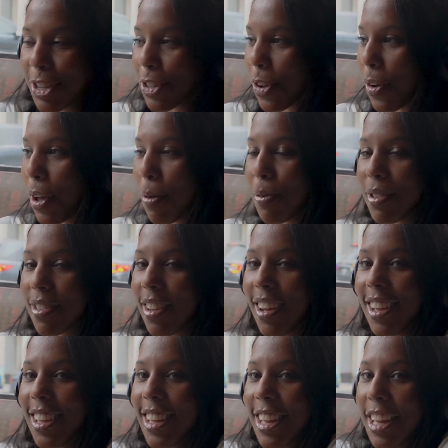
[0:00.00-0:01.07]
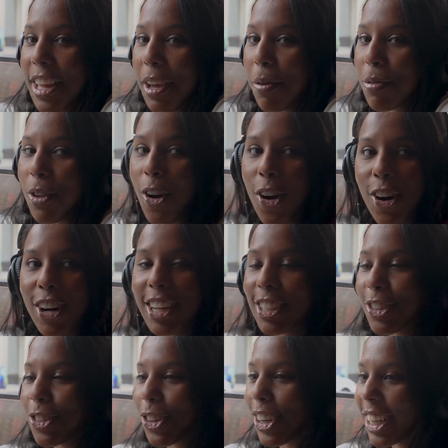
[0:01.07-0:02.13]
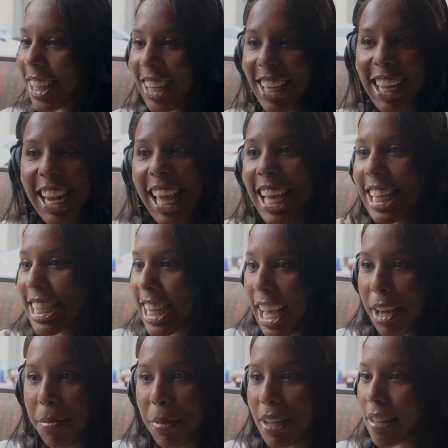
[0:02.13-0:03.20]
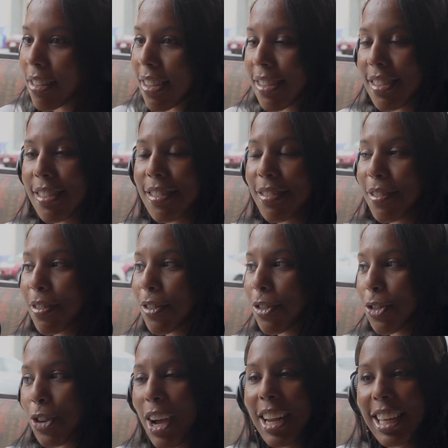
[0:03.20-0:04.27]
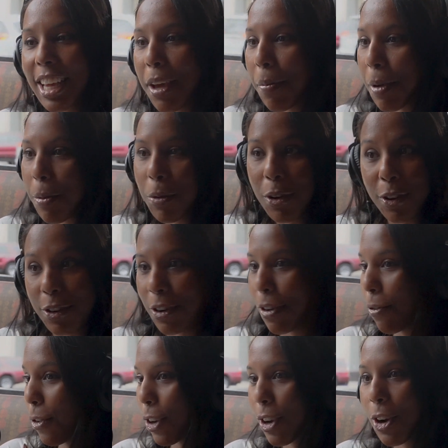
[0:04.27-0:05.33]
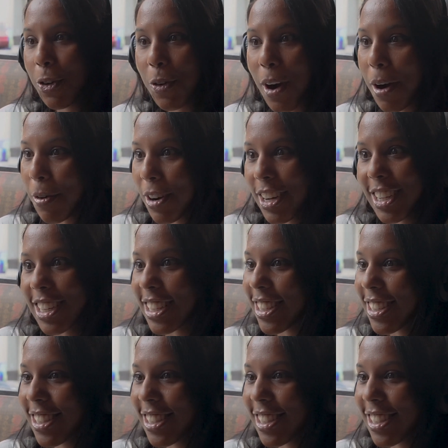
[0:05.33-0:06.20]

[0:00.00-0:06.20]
So it was all adrenaline, excitement, just trying to get people to figure out who I was.